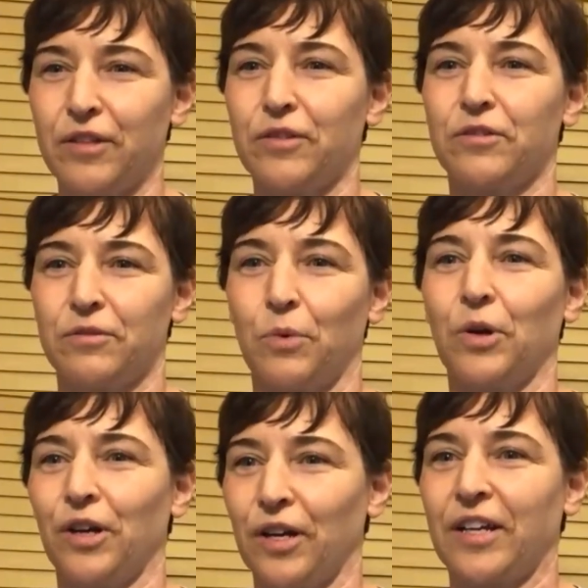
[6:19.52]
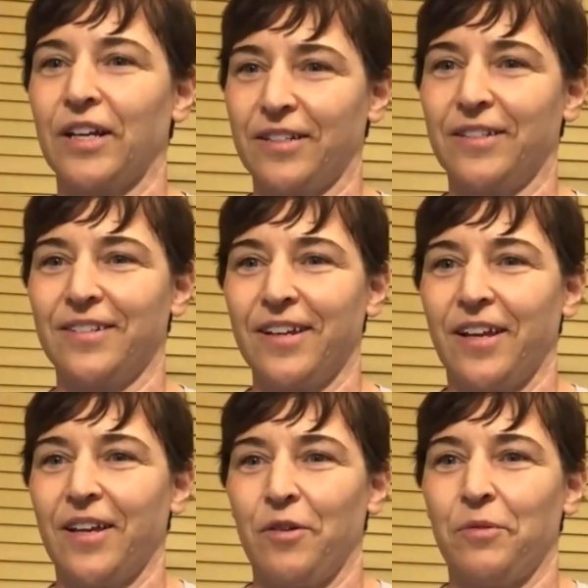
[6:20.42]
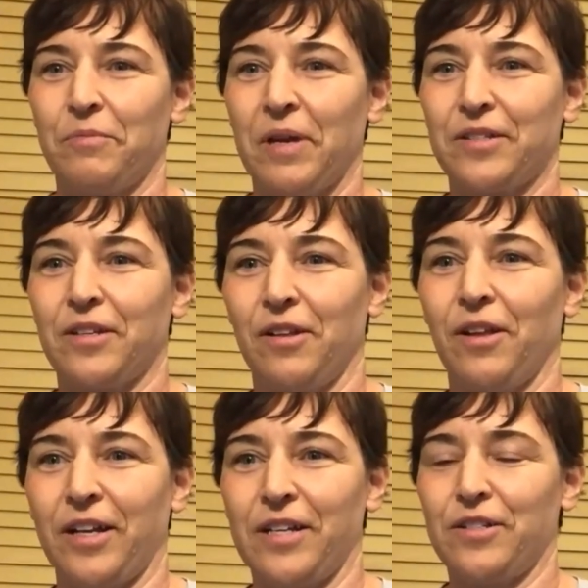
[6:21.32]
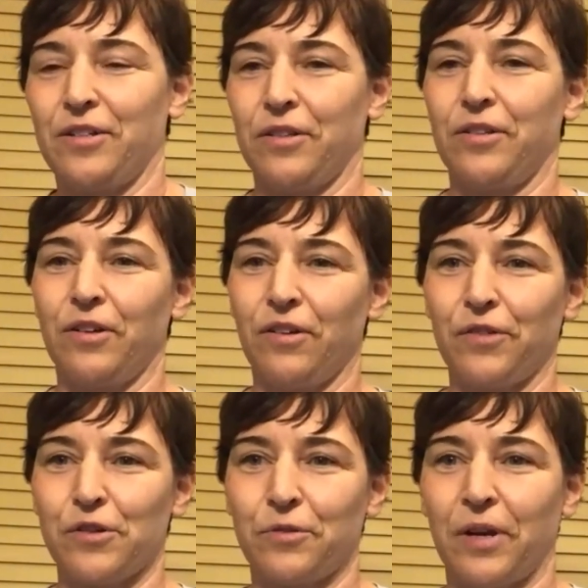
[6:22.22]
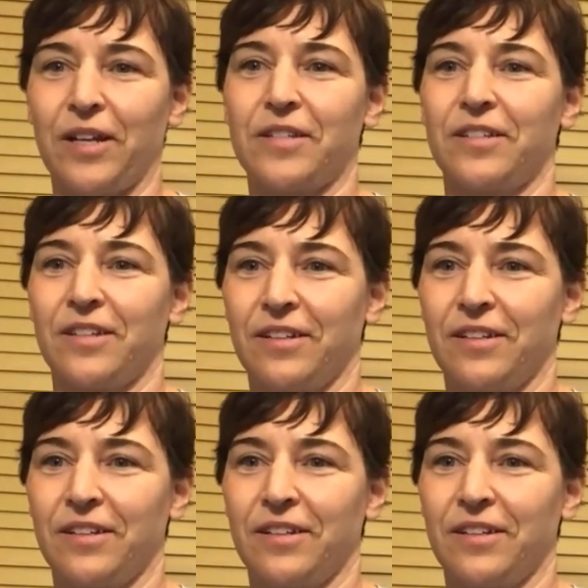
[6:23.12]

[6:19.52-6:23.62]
things work, and it makes it a lot easier to do your first race.